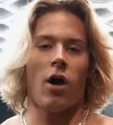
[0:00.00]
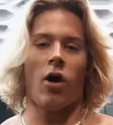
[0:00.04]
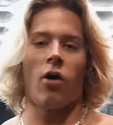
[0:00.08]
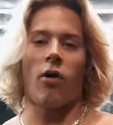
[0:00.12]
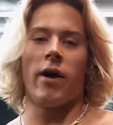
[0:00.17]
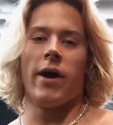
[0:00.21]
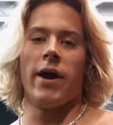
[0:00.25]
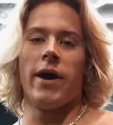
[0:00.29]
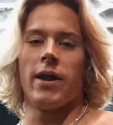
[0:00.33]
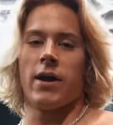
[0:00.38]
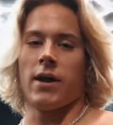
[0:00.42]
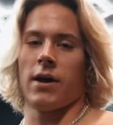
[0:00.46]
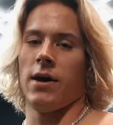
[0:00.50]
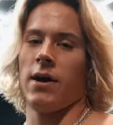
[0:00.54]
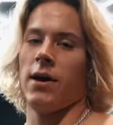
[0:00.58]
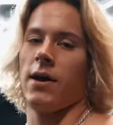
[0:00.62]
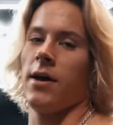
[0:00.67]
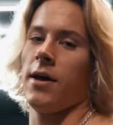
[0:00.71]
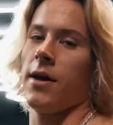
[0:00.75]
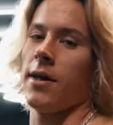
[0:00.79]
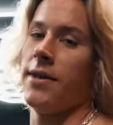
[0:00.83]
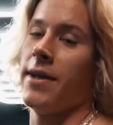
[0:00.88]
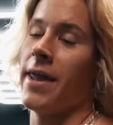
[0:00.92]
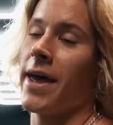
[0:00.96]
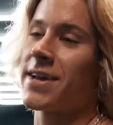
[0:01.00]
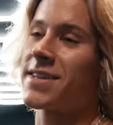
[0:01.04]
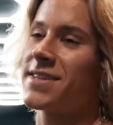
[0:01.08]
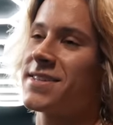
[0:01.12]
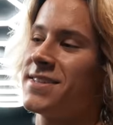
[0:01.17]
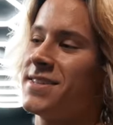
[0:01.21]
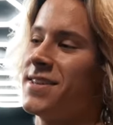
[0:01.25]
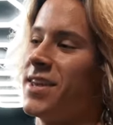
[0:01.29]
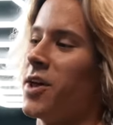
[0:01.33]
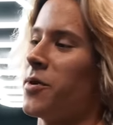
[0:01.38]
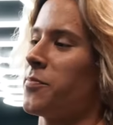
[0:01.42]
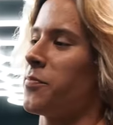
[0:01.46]
All right.
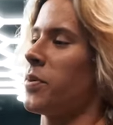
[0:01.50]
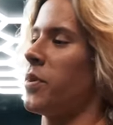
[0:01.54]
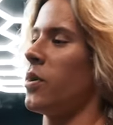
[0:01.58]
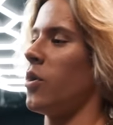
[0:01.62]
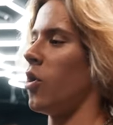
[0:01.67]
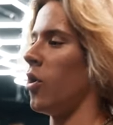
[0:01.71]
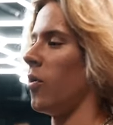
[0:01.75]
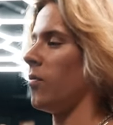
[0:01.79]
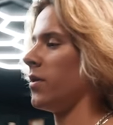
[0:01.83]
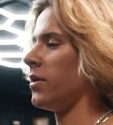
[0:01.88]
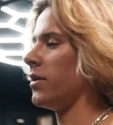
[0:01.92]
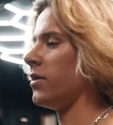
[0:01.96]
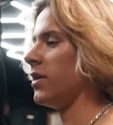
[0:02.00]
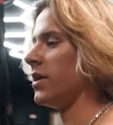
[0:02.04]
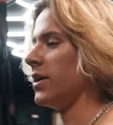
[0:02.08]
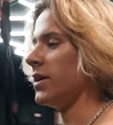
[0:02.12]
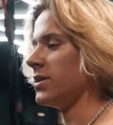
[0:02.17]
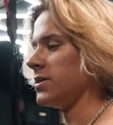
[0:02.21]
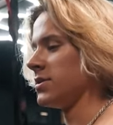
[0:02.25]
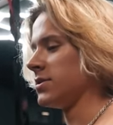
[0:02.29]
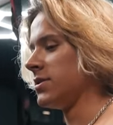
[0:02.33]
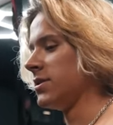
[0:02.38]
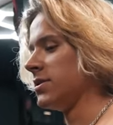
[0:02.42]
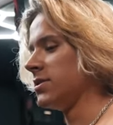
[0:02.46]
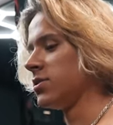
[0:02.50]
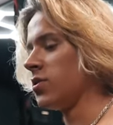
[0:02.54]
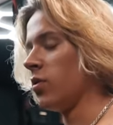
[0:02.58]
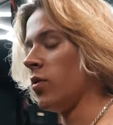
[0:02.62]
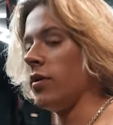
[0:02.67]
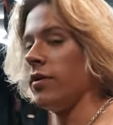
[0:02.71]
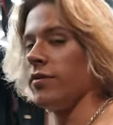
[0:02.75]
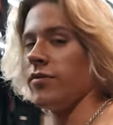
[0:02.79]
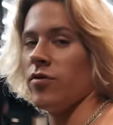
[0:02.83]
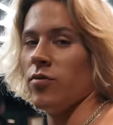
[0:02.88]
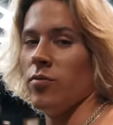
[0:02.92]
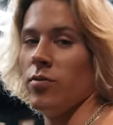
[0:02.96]
Next tip on the list is
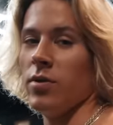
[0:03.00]
going to